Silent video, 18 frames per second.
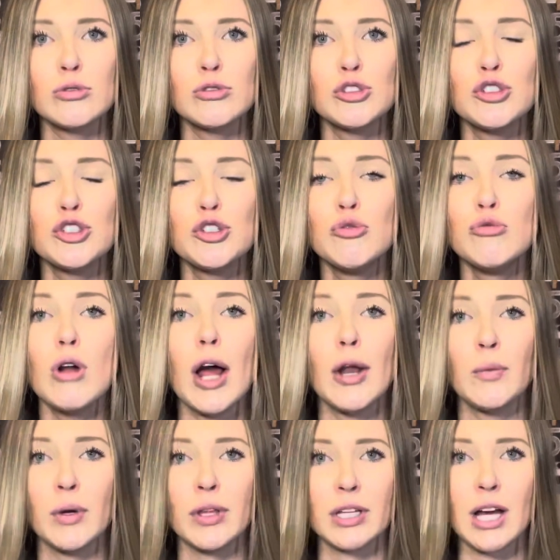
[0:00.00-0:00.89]

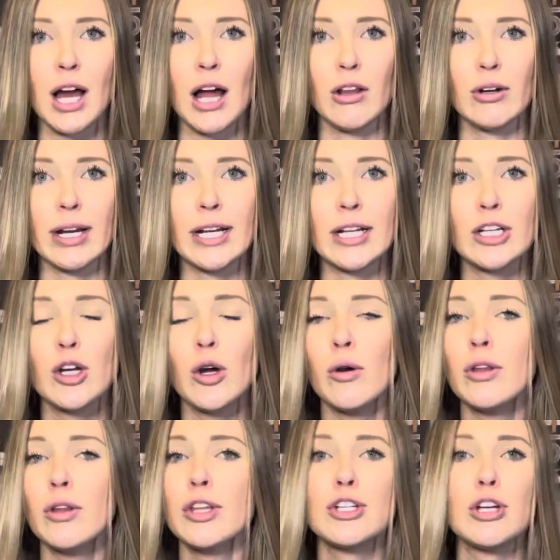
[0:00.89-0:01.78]
Run with coloring. Go
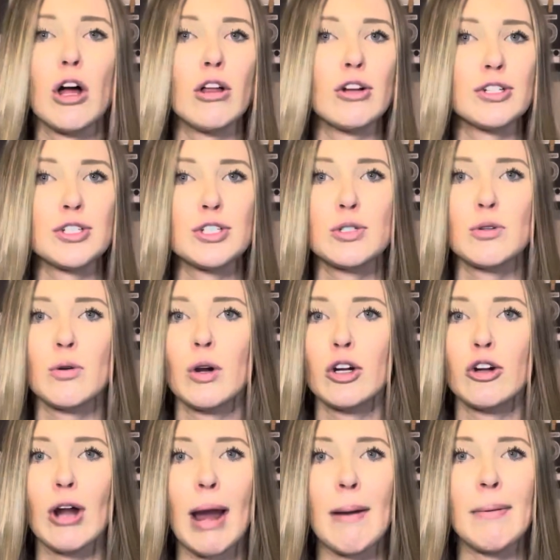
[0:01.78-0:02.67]
to the dollar store,
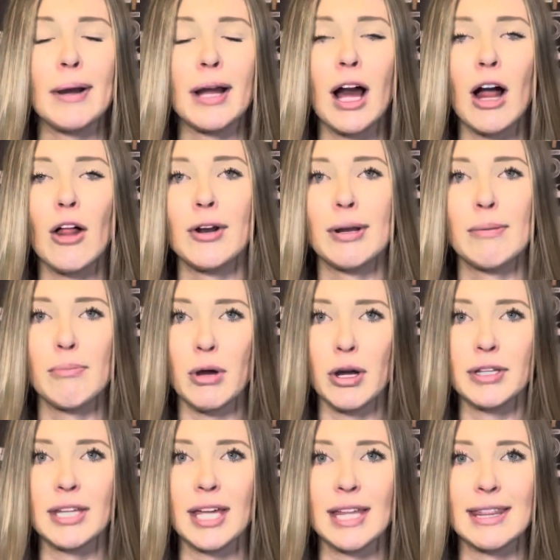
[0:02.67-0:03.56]
grab a coloring
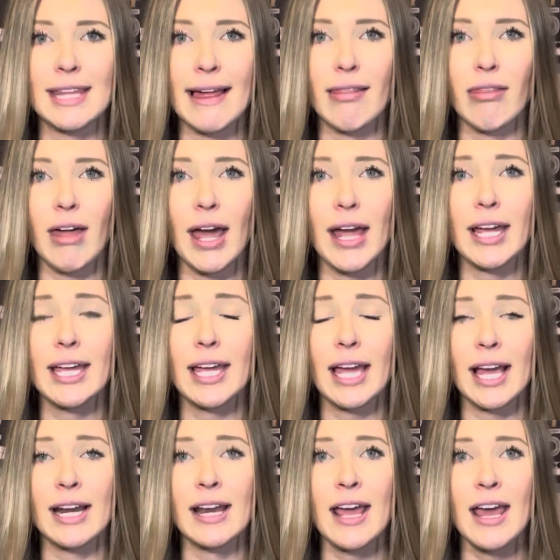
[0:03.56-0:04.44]
book that they like,
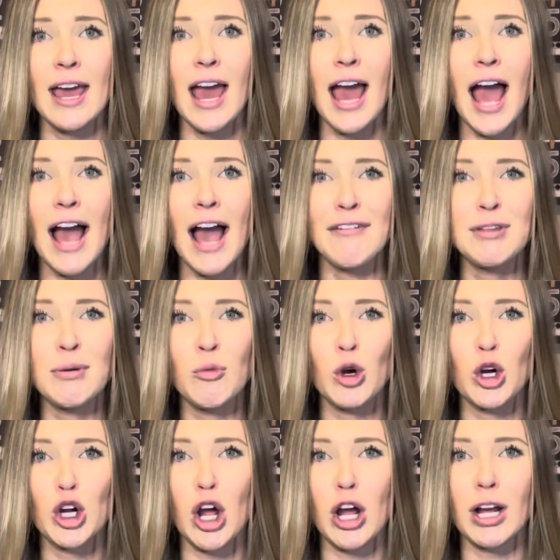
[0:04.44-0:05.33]
and have them
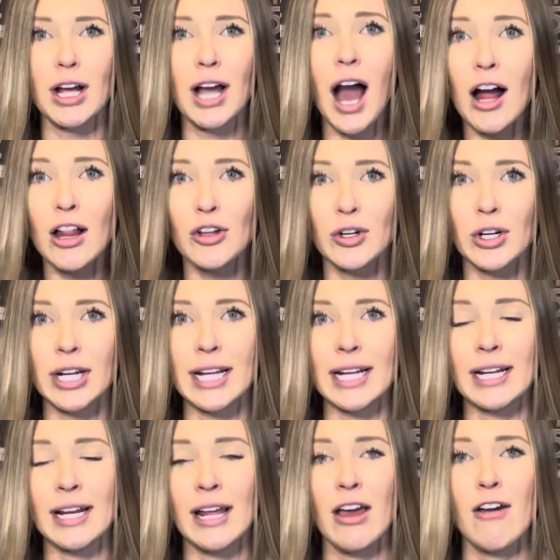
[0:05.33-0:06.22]
work on
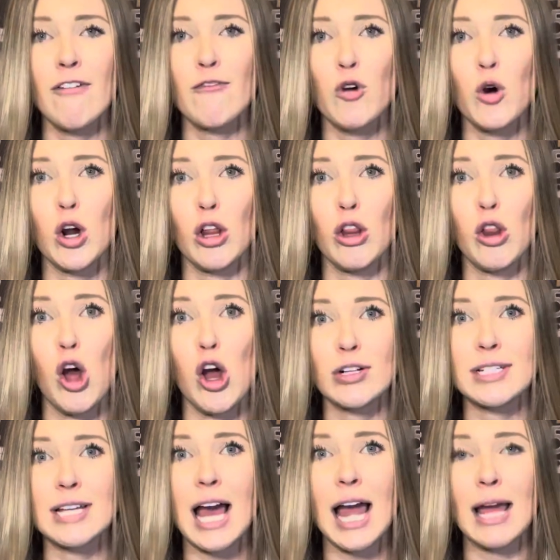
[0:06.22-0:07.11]
coloring for a long
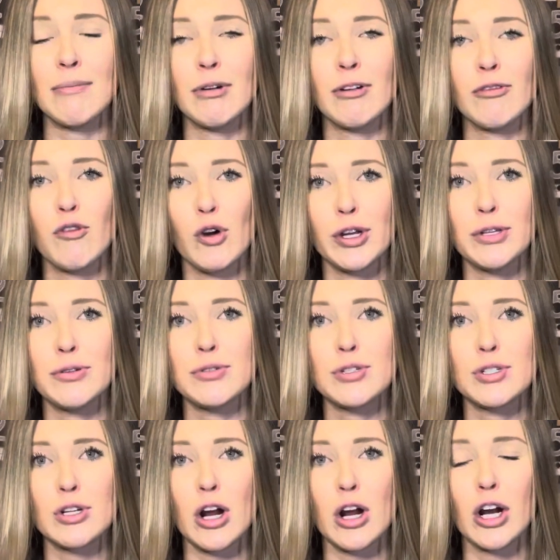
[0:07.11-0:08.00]
time before you
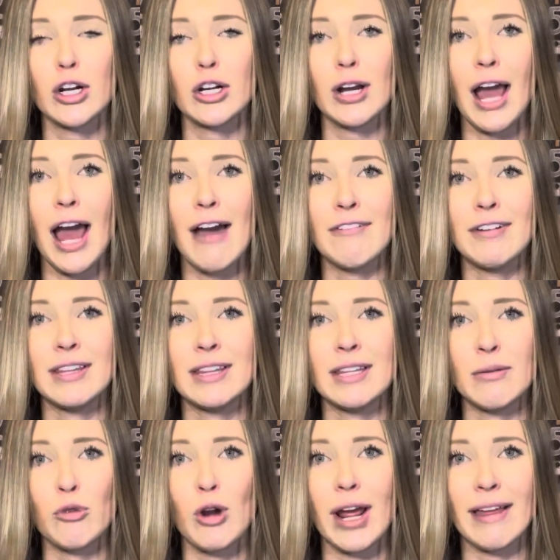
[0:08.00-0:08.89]
start having
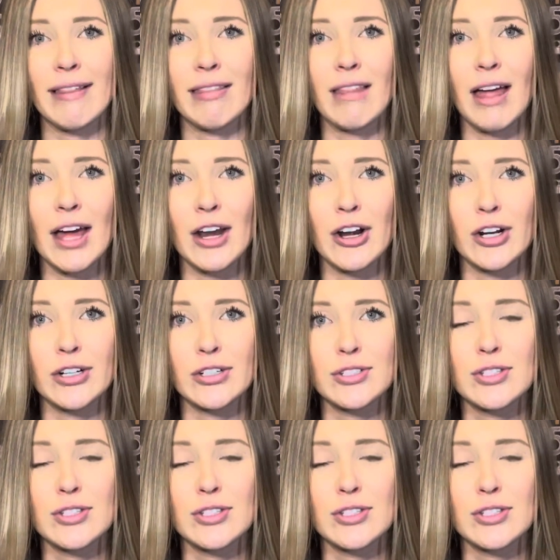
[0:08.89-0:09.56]
them write letters.